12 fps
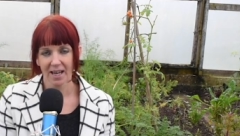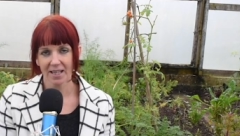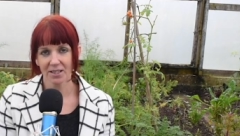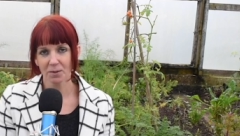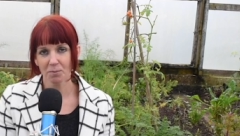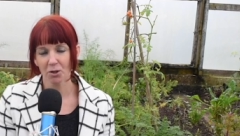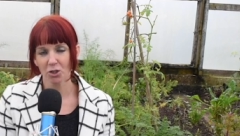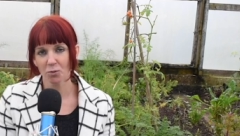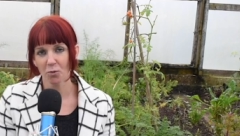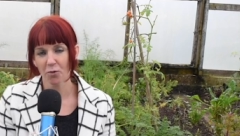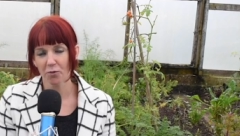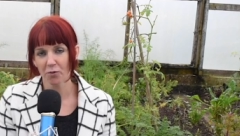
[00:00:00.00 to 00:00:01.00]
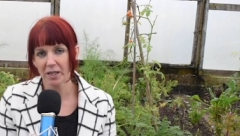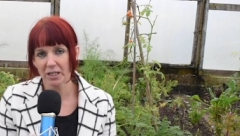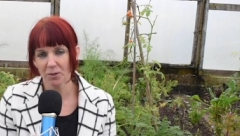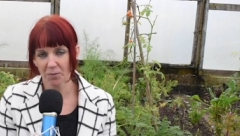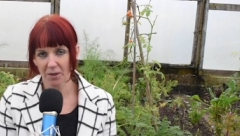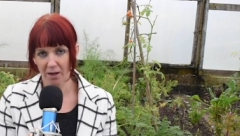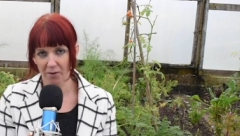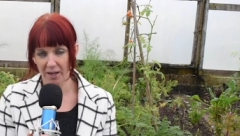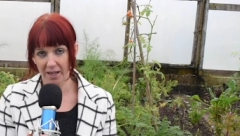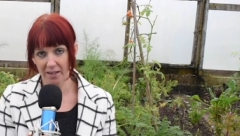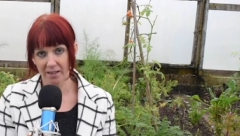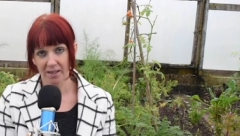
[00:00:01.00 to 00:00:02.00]
and there's much more freedom
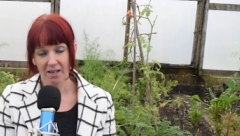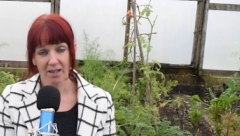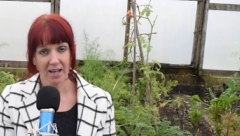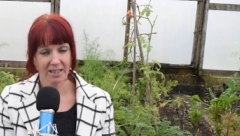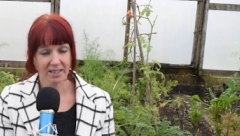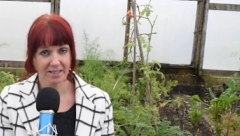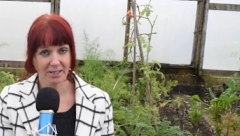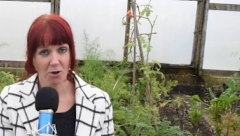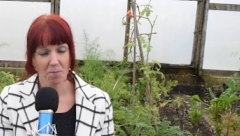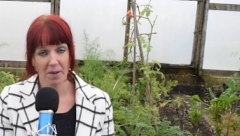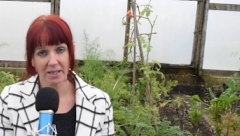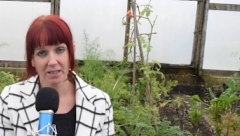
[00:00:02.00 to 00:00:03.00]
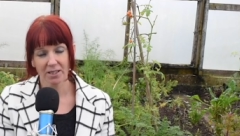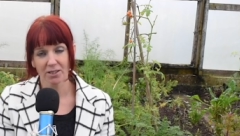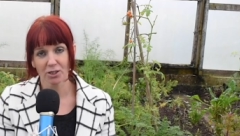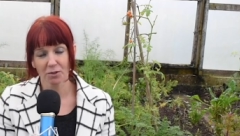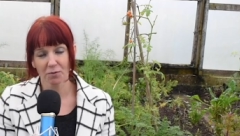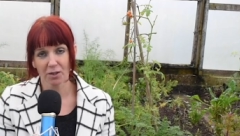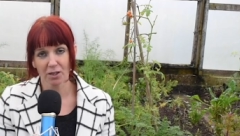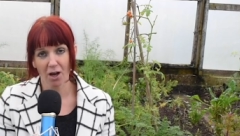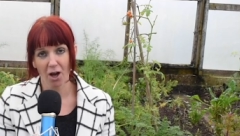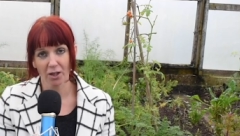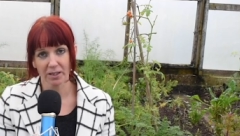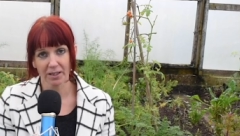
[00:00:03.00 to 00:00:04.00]
therein, and it's lower maintenance for the
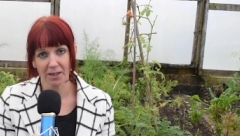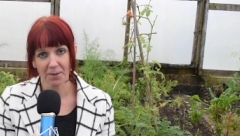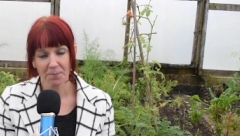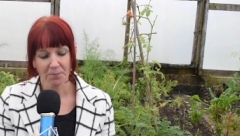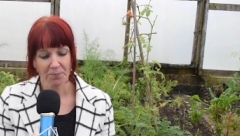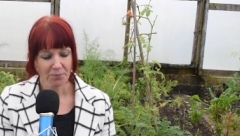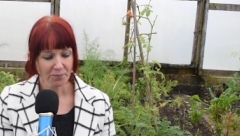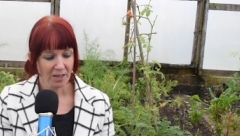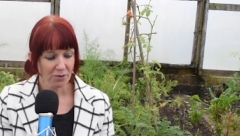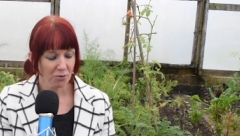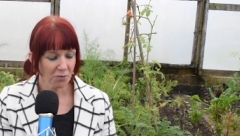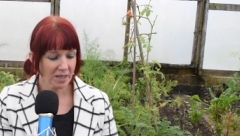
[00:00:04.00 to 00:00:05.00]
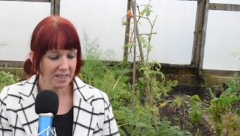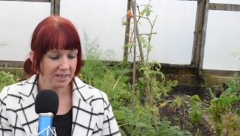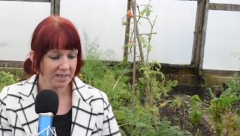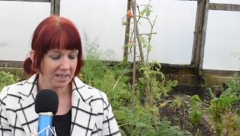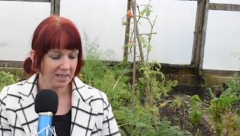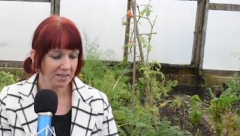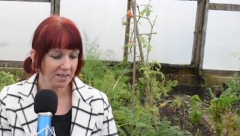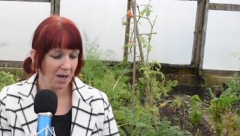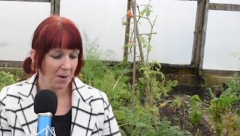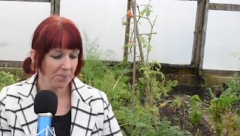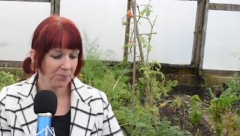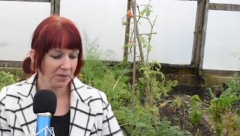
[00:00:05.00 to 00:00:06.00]
gardener. The reason it's
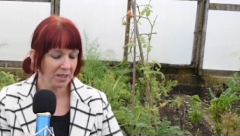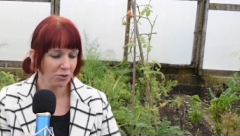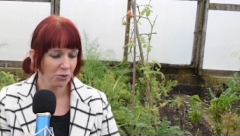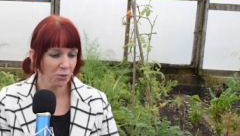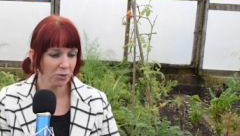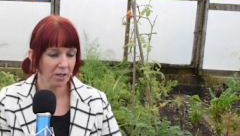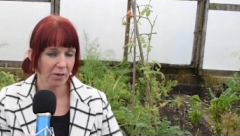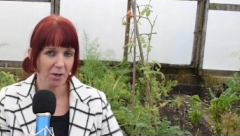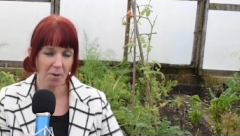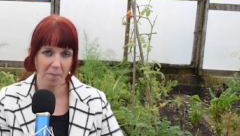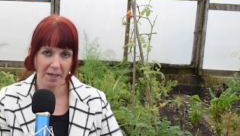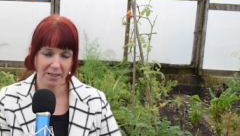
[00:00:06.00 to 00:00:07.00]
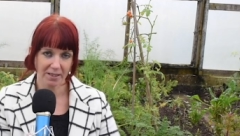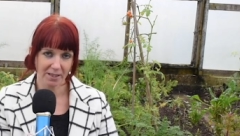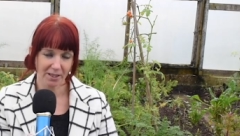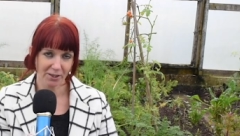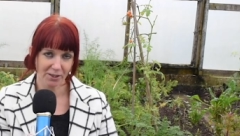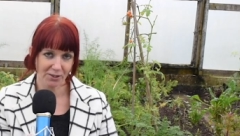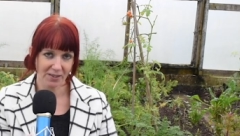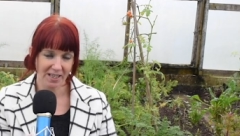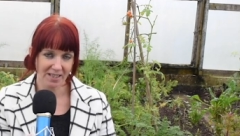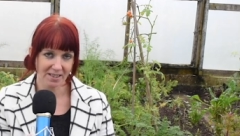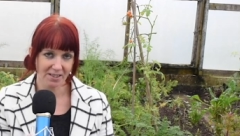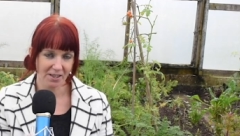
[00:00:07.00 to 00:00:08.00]
um, it's also low maintenance
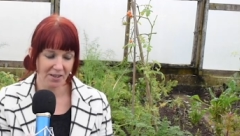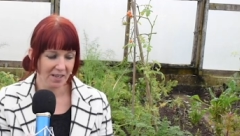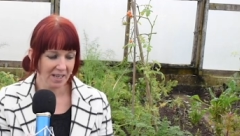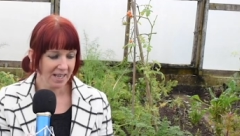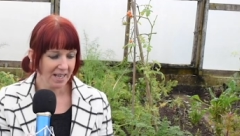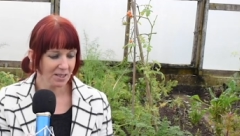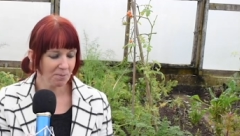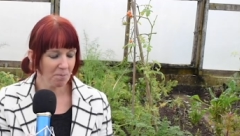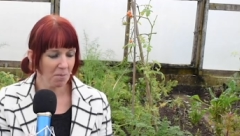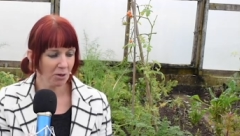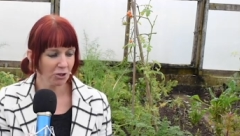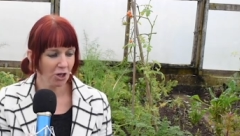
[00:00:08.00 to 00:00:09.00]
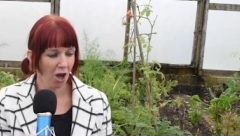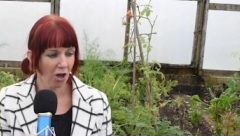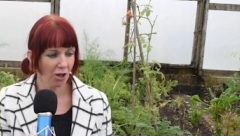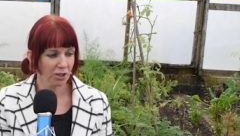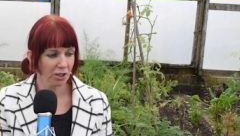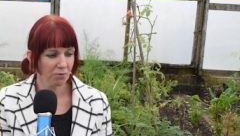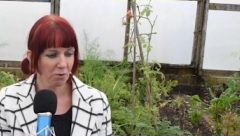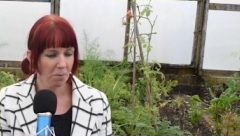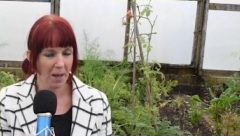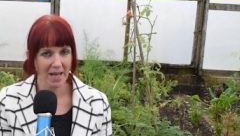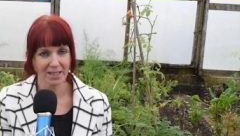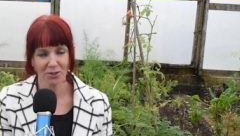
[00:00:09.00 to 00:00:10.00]
is that it's much harder for
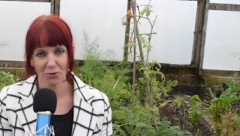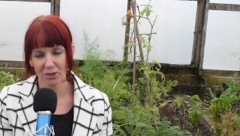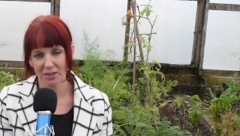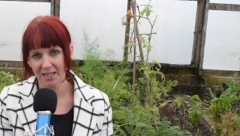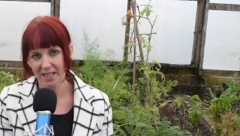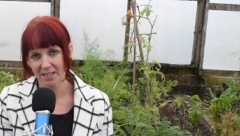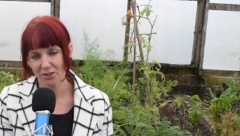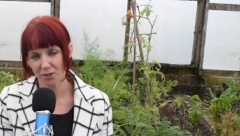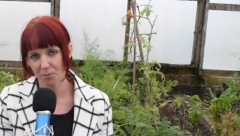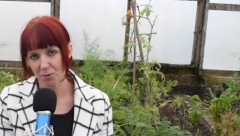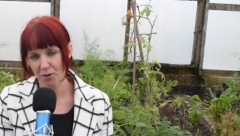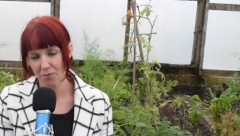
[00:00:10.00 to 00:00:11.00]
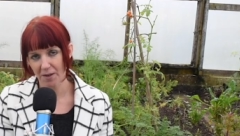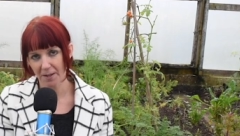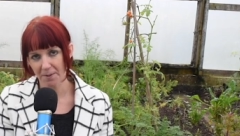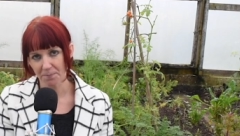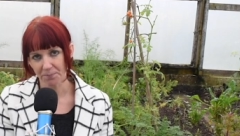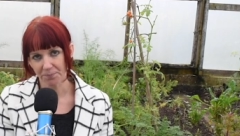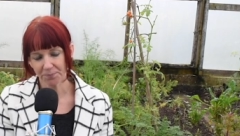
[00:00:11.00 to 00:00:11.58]
pest or disease to move in.